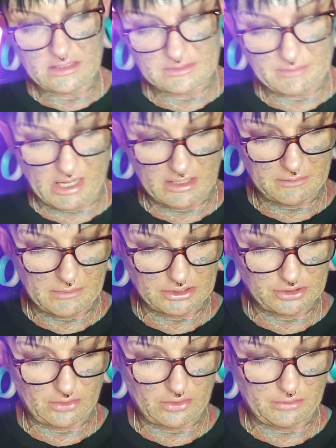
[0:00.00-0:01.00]
part of my
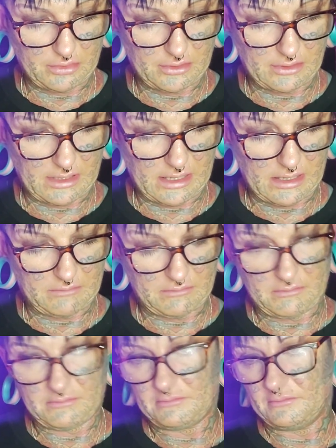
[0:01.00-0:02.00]
job,
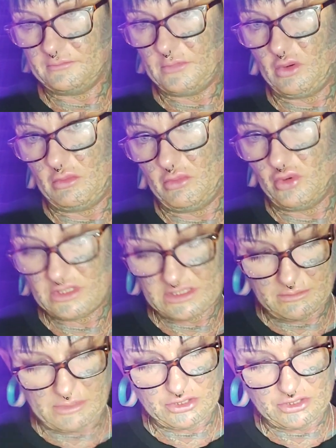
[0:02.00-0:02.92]
well, most of my